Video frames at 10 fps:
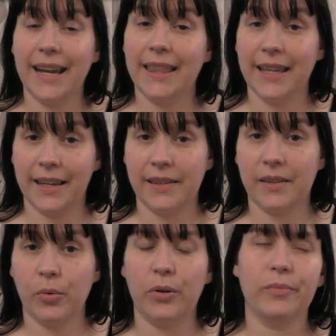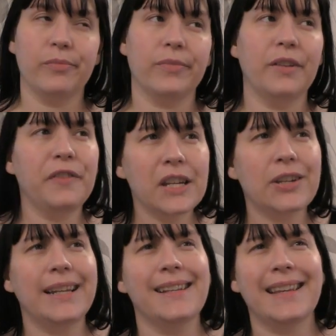atheist. Well,
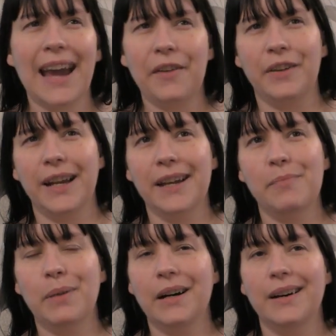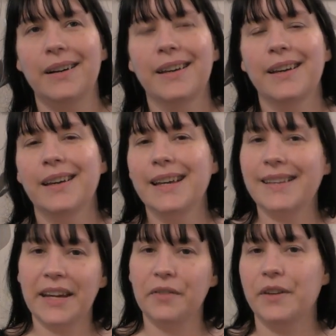officially he's Catholic, but
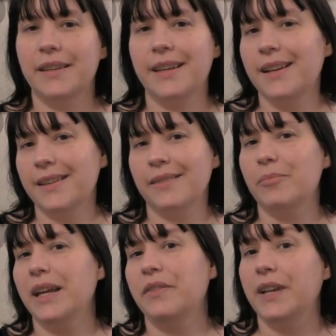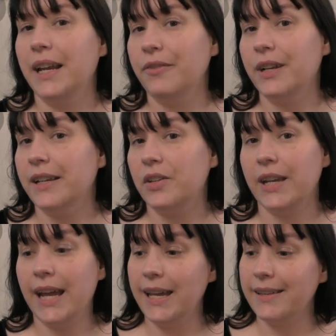he's atheist. He doesn't believe in any
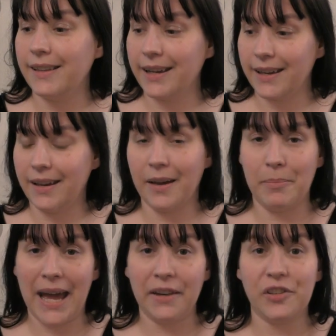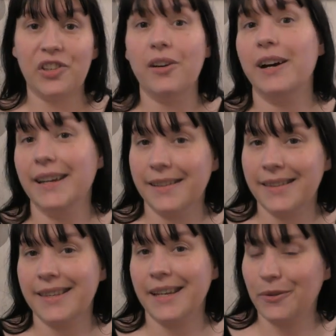religion. He's like a, a man of
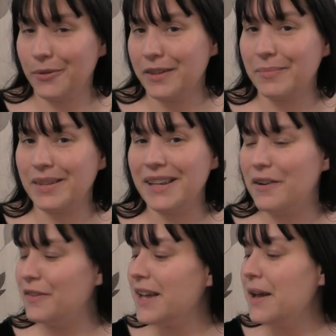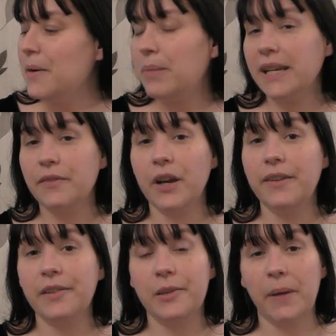science, he calls himself. But he's
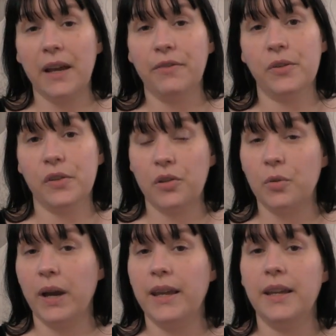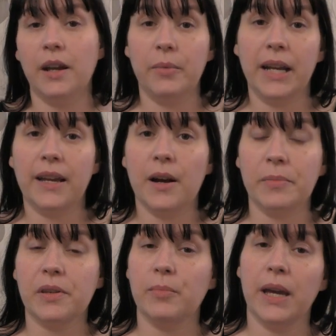very respectful and sweet, you know, when it
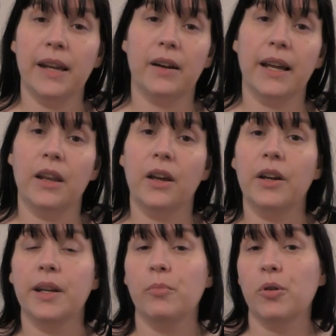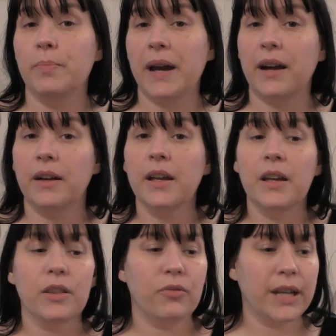comes to me, like, learning more about
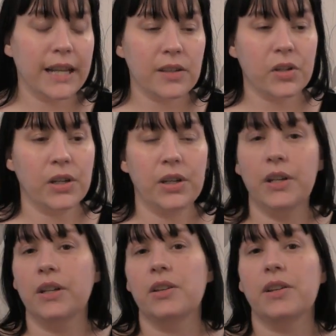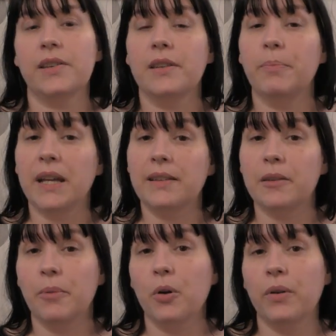the religion and just being
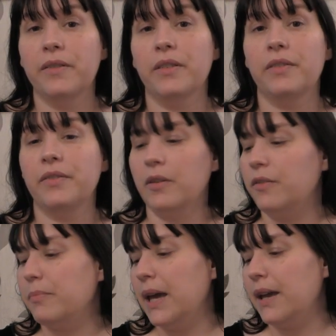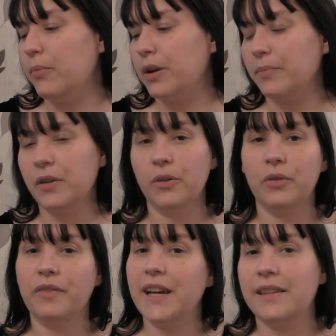supportive of, of me when I'm doing all
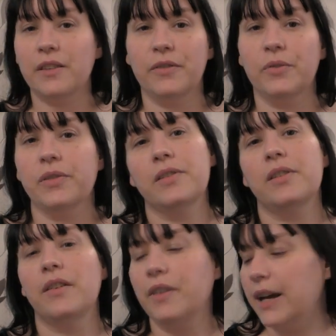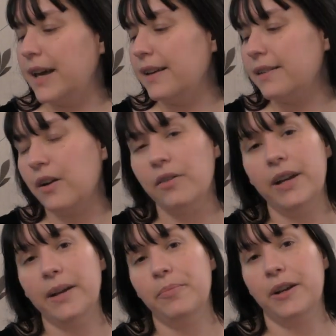the festivals and stuff like that. So I
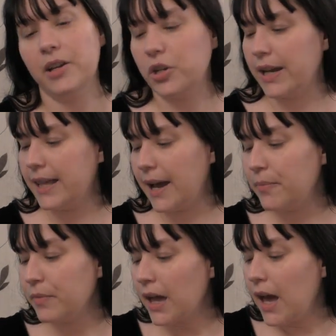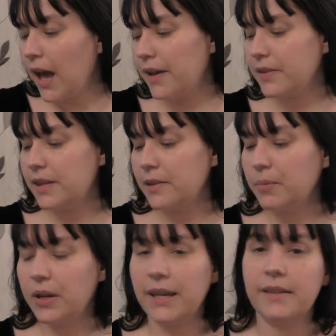really appreciate that. Uh, so this
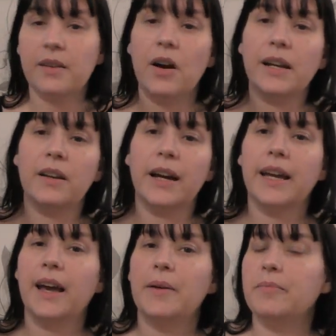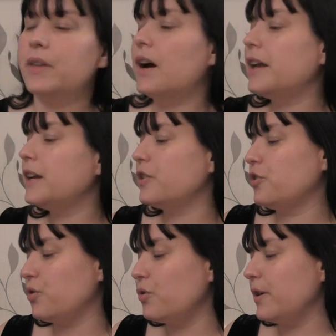book is kind of like um, the Hanukkah
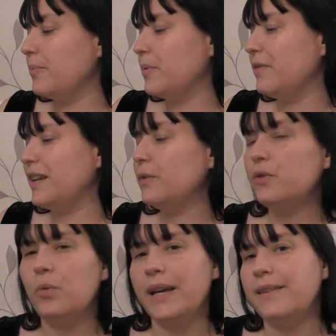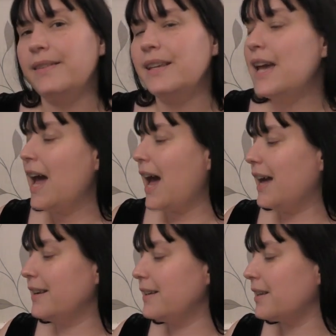story, but with a little twist.
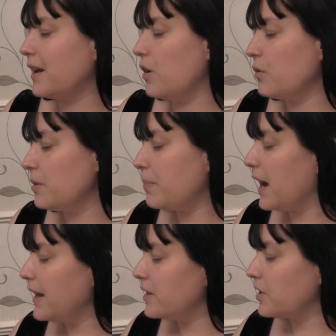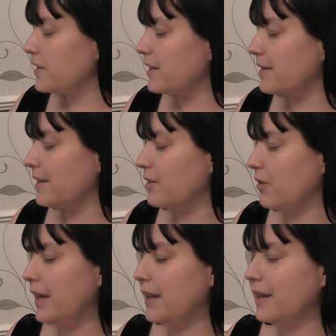And uh, on the pages, there's these
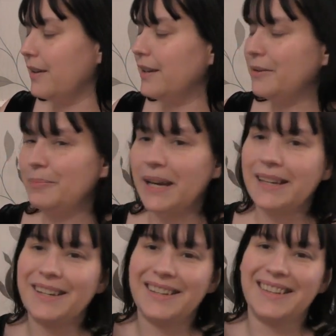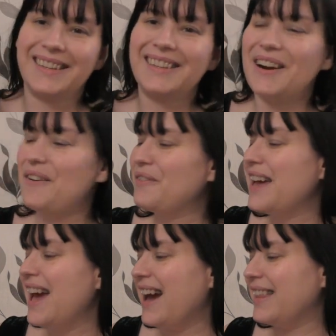really cute little pictures and stuff.
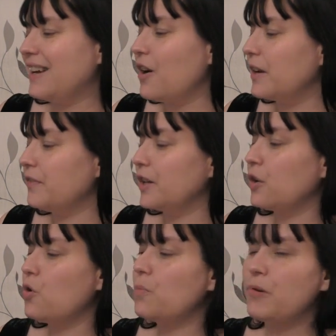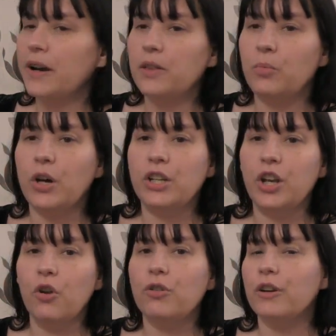And they kind of incorporate the word
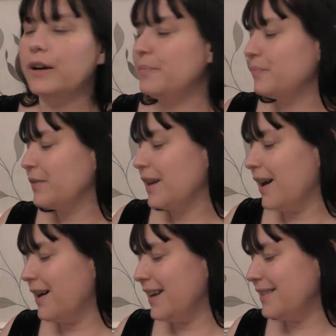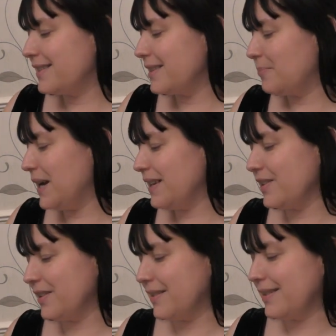Laura uh, into the
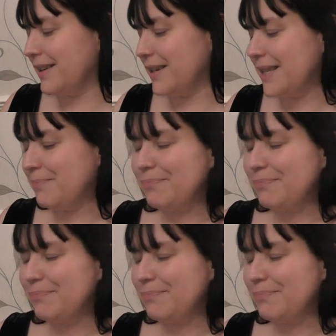pictures. So